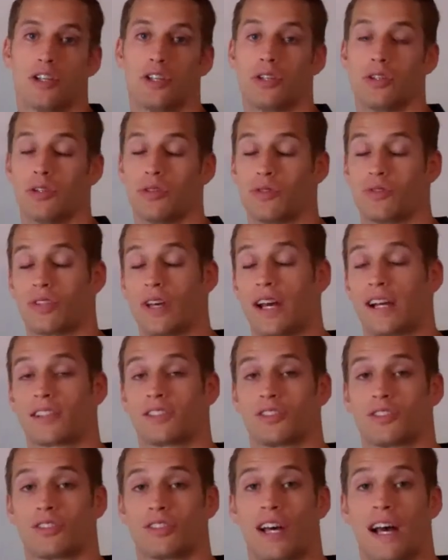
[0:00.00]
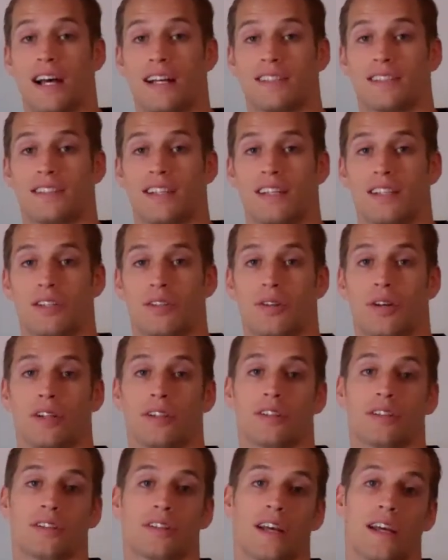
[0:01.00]
You use exercise that you
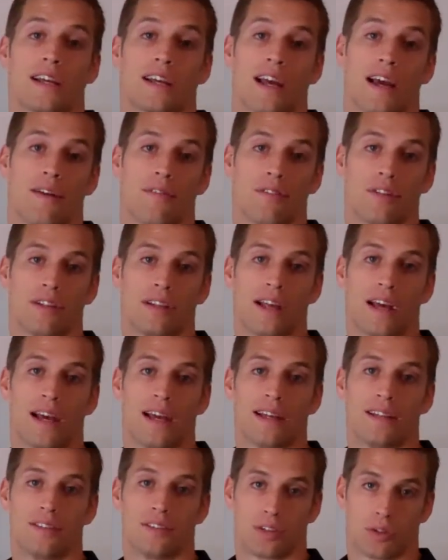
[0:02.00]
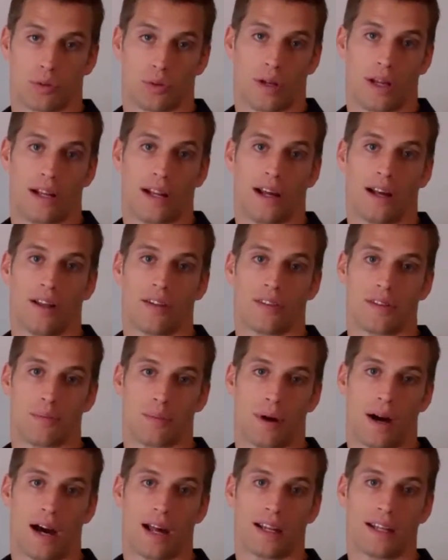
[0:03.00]
undertake every day to create a healthy
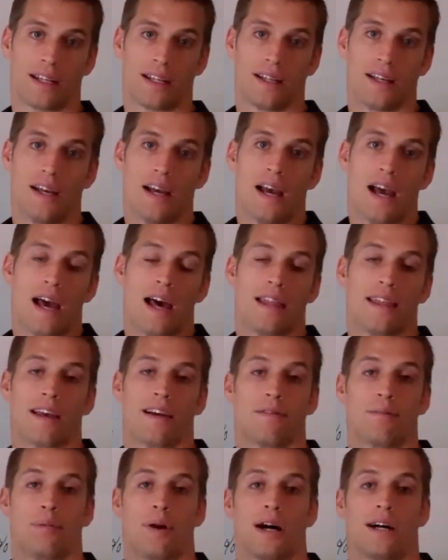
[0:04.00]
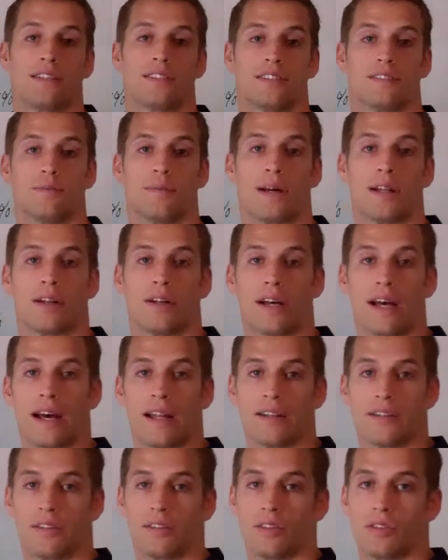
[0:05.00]
body, and they have positive mental
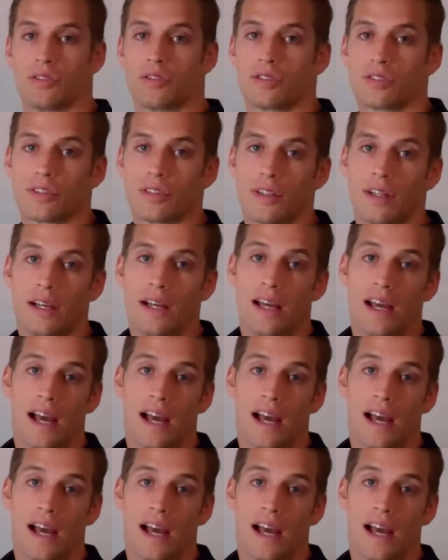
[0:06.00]
attitudes.